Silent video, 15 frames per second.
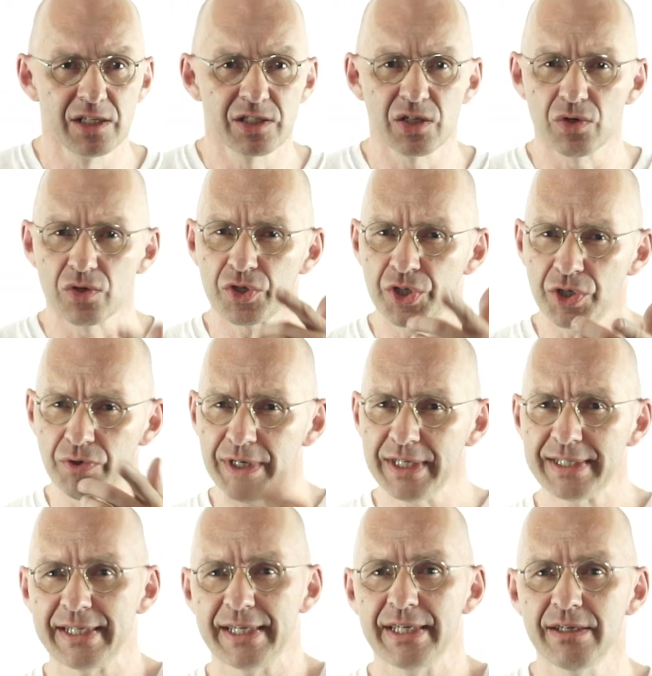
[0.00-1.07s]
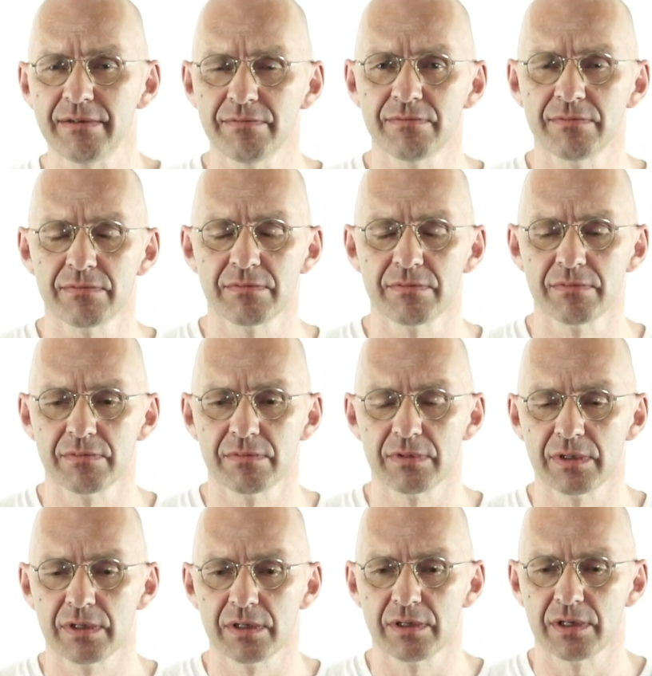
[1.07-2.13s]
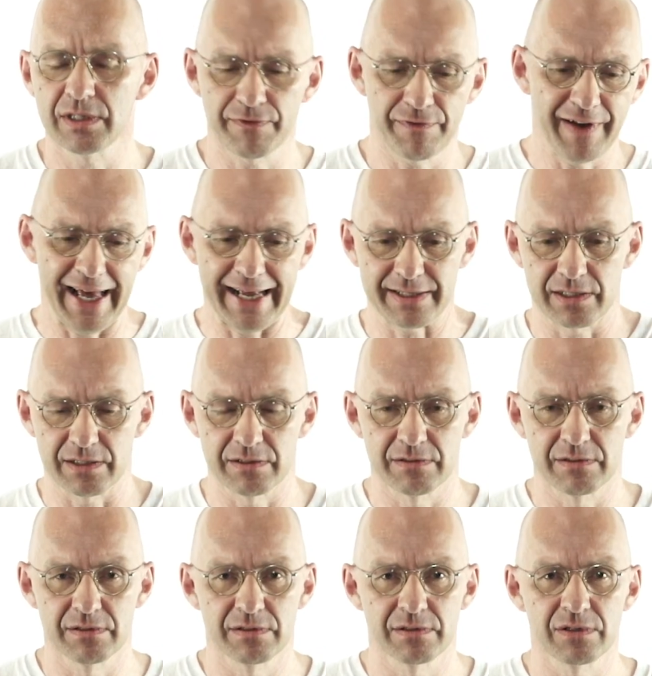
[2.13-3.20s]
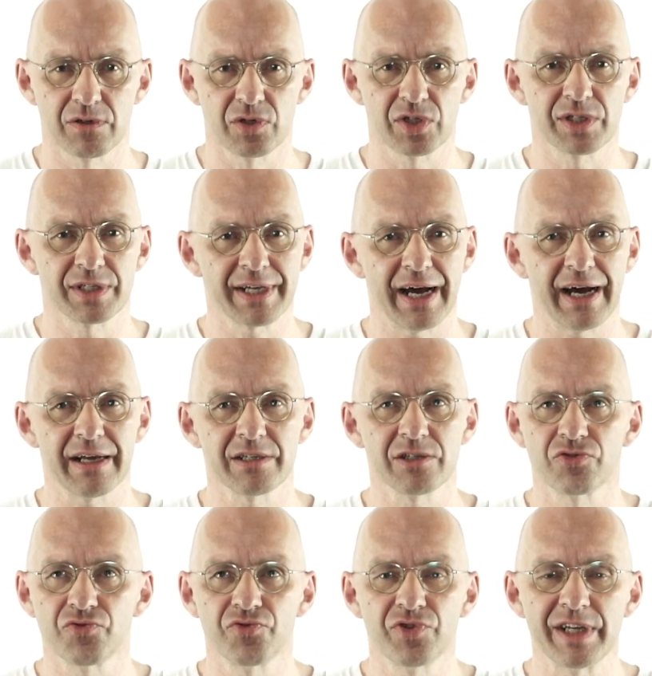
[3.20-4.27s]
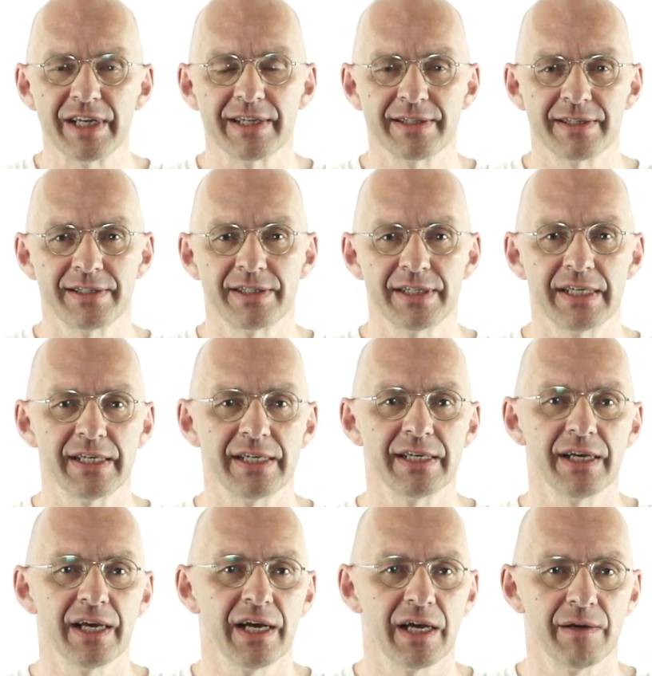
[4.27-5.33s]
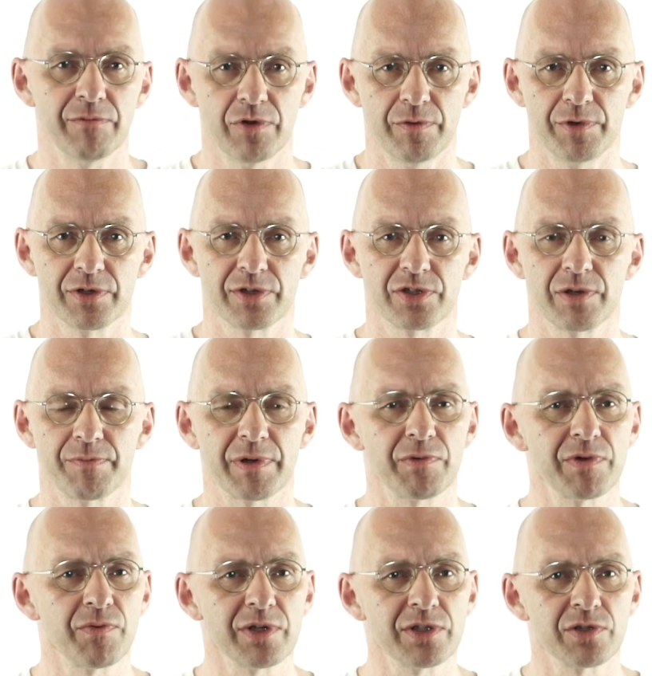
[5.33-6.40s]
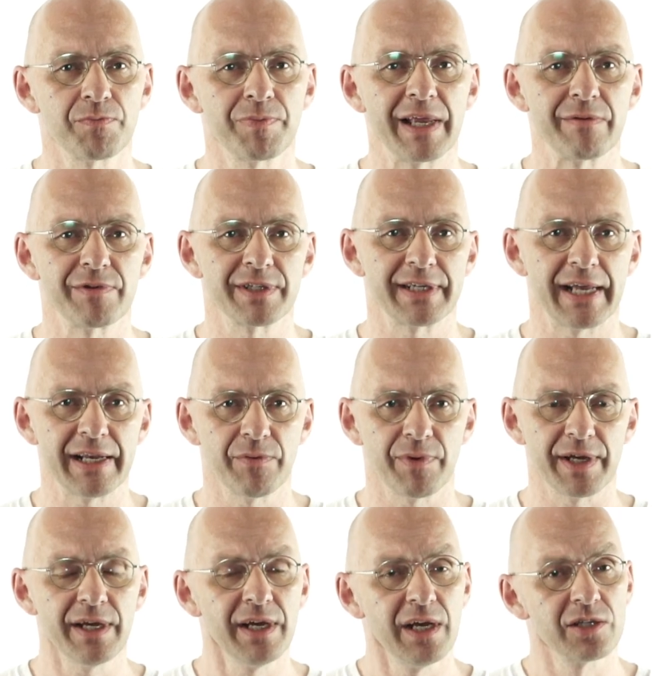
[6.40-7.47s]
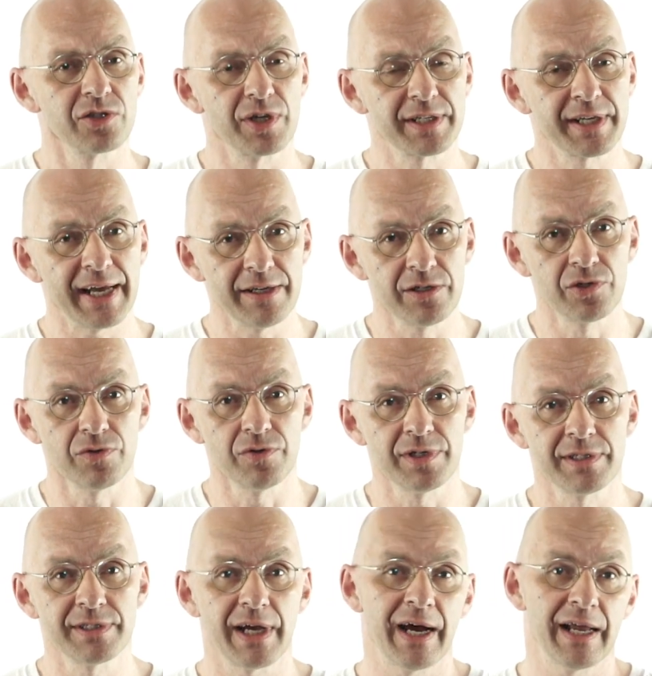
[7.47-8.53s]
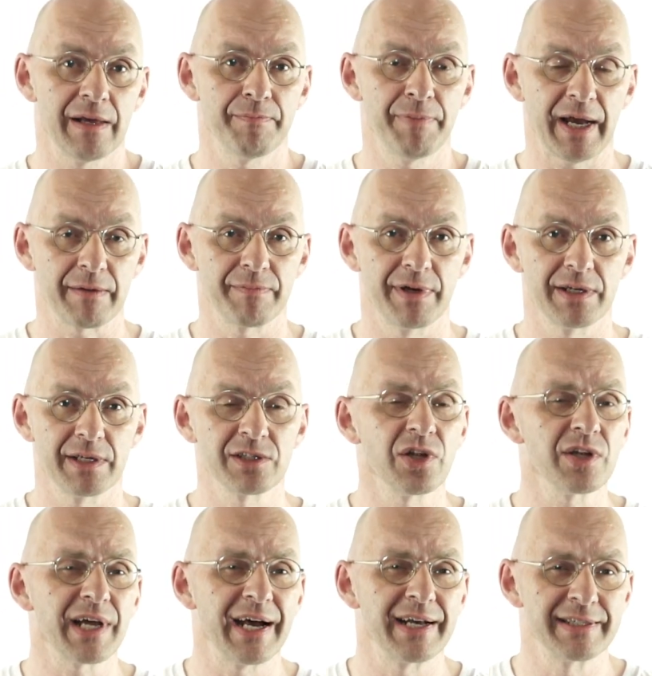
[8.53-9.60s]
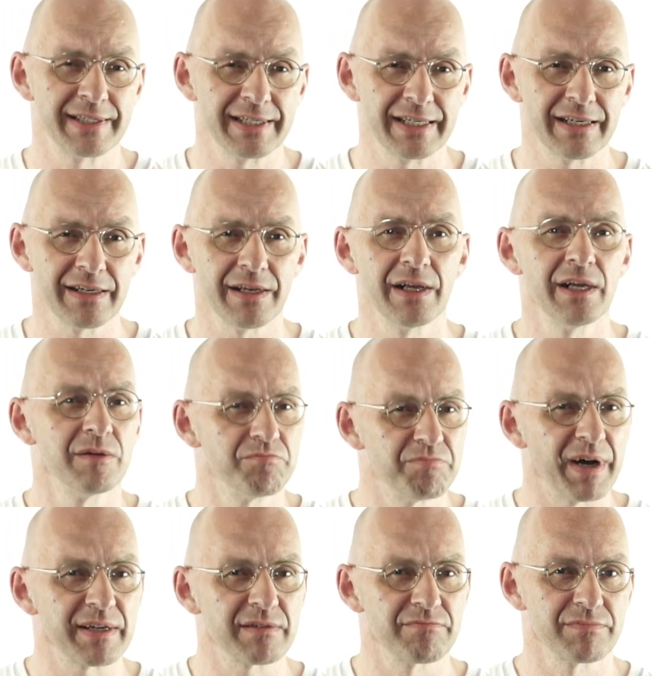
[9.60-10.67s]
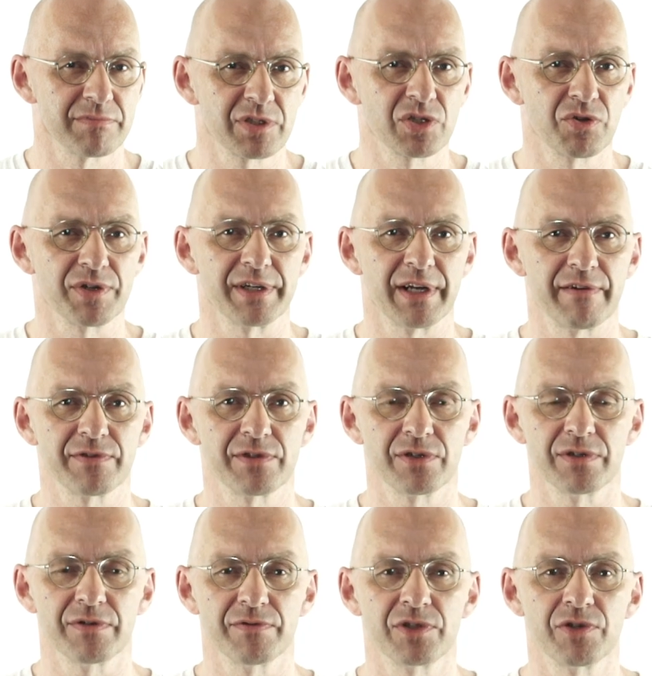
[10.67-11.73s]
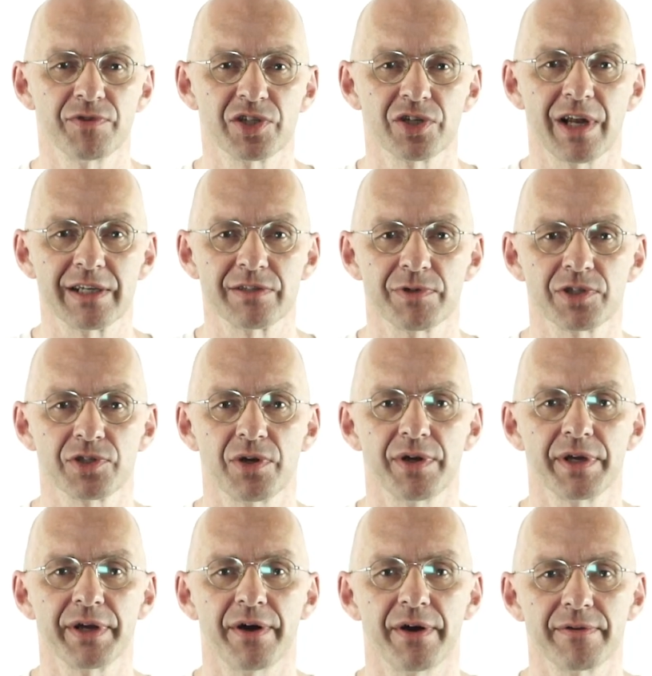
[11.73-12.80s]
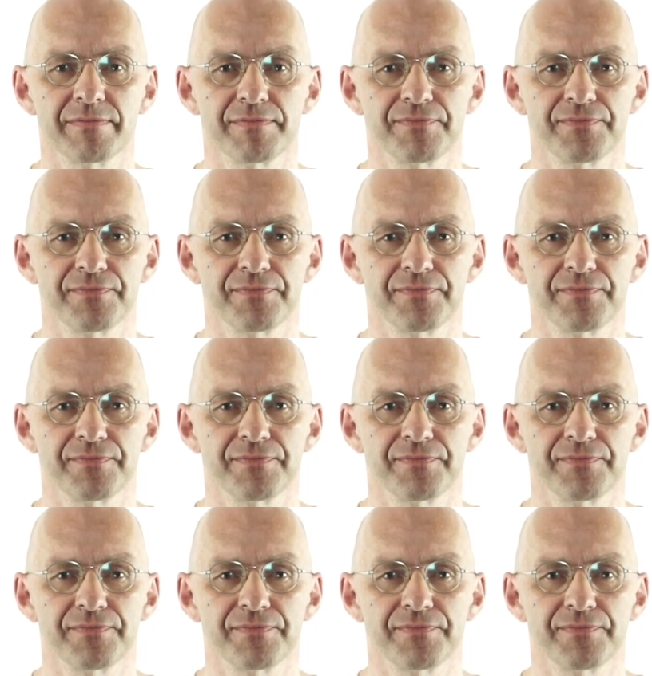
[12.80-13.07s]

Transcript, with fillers: So QED is flat. So it can't really see a Möbius strip, but it wants to play with it anyway. So it can do this a la Pac-Man. It's not ideal, but it's good enough to, to visualize what's going on.